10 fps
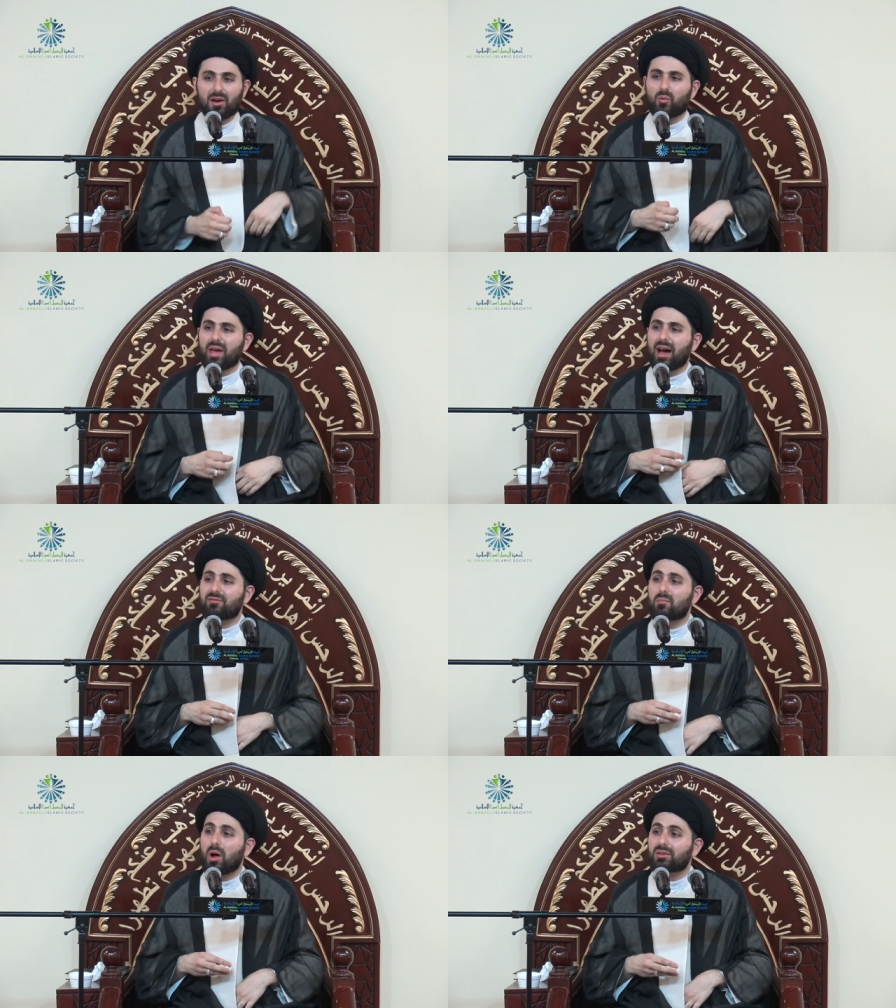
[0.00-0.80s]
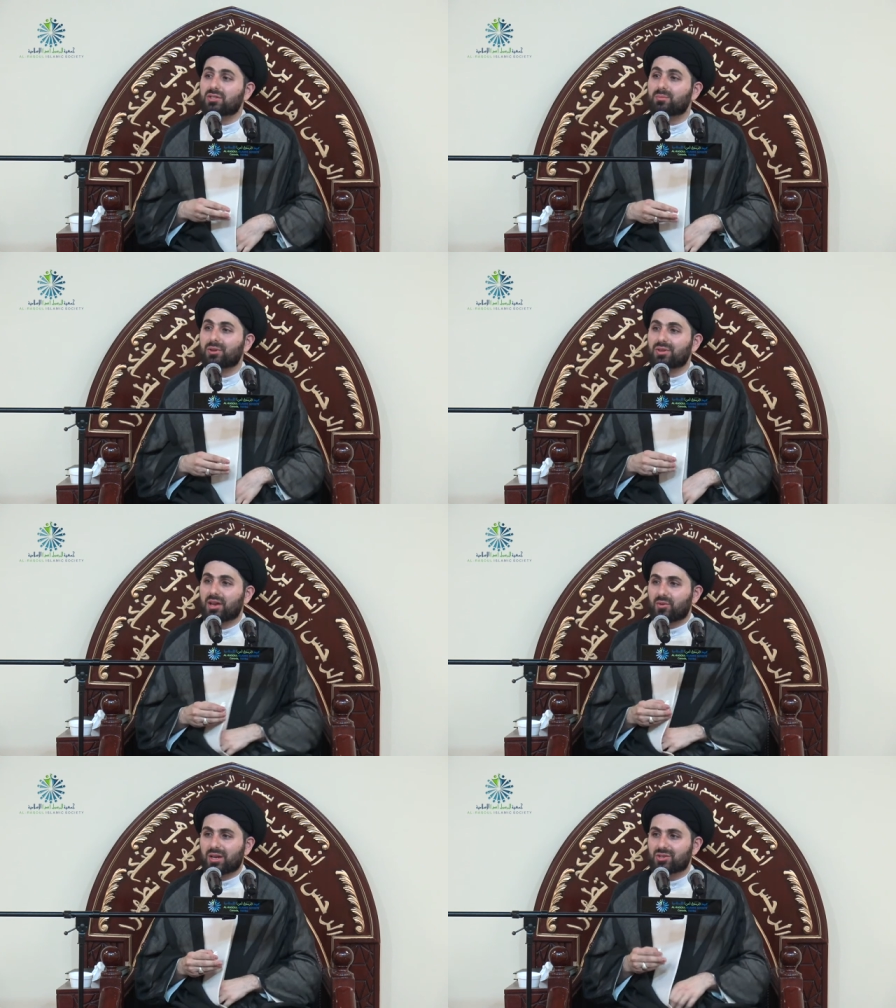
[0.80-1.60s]
We have multiple
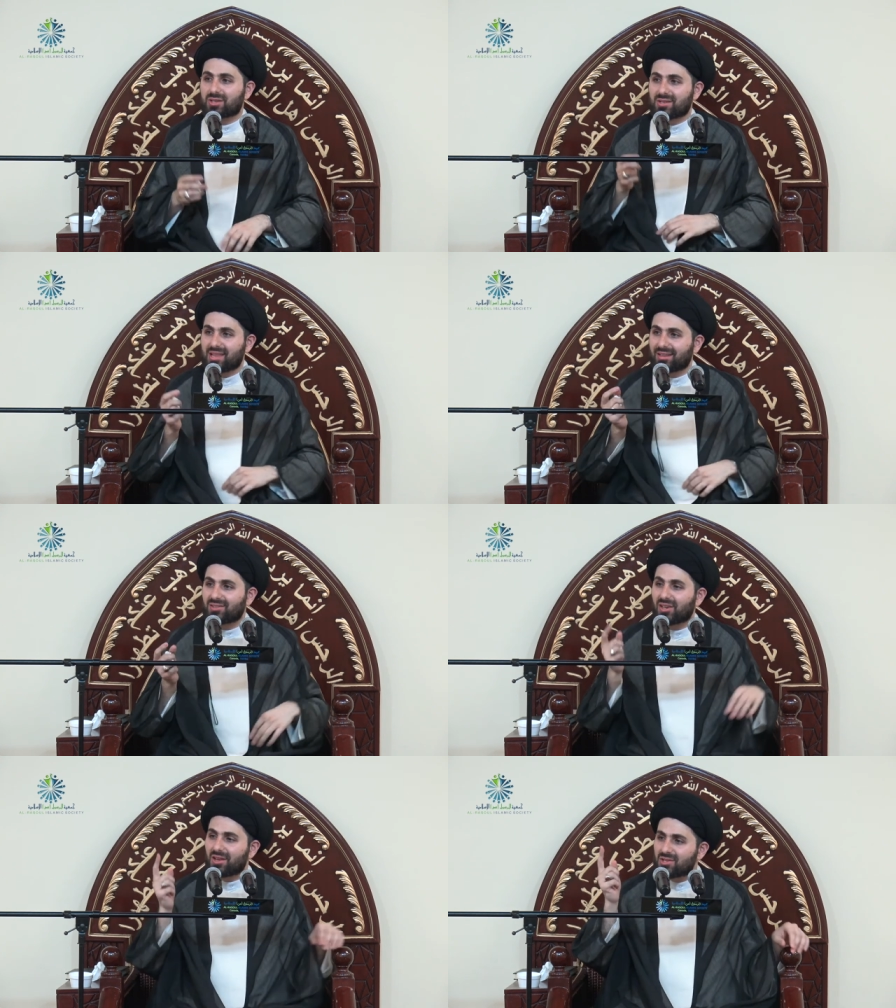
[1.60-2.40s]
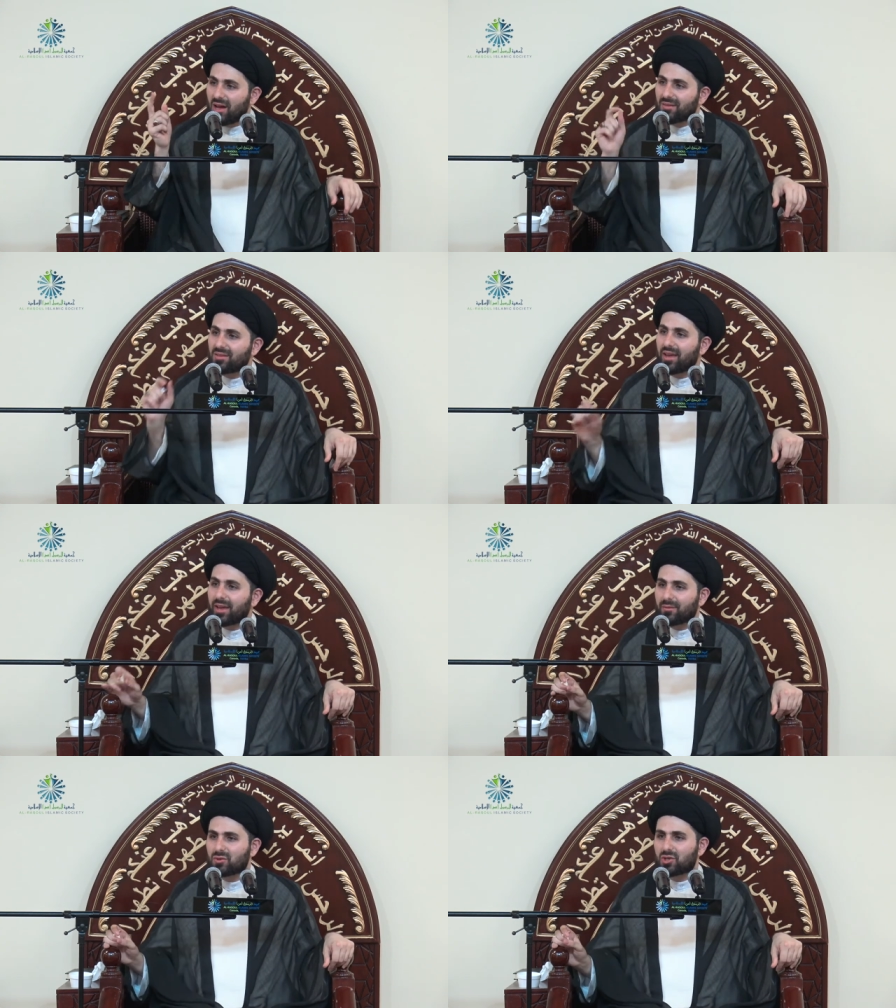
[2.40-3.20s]
narrations that tell us on the day
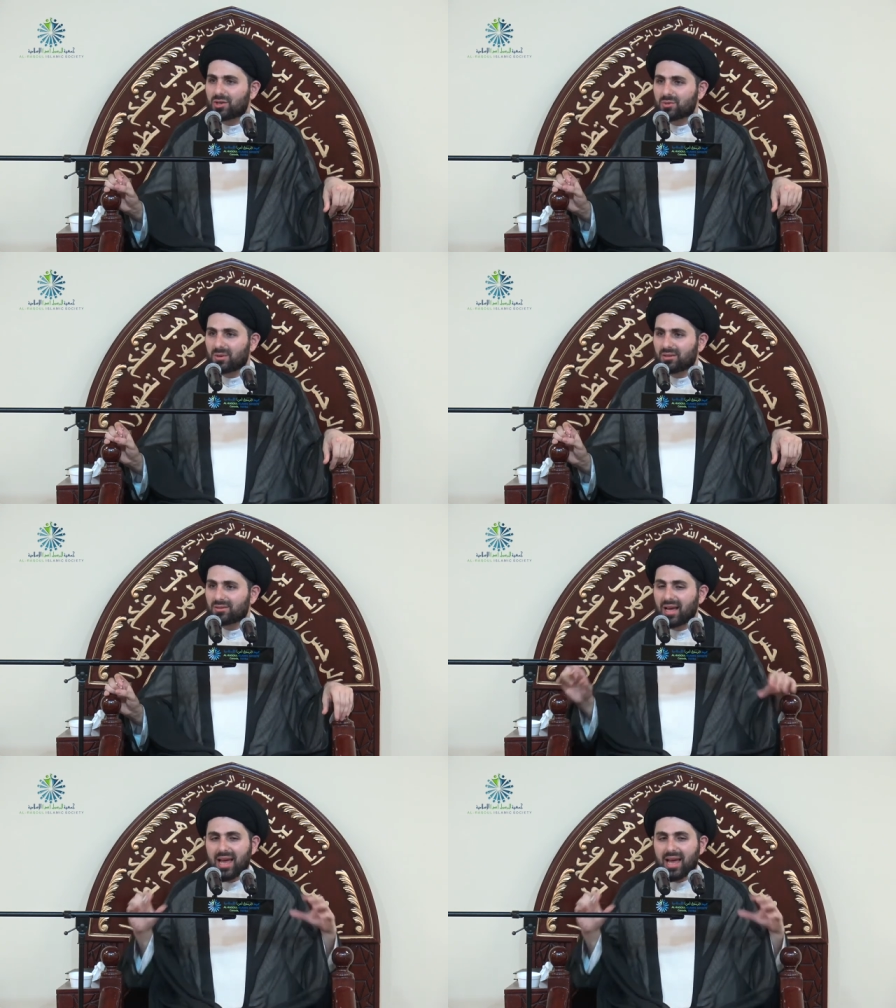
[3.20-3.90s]
of judgment,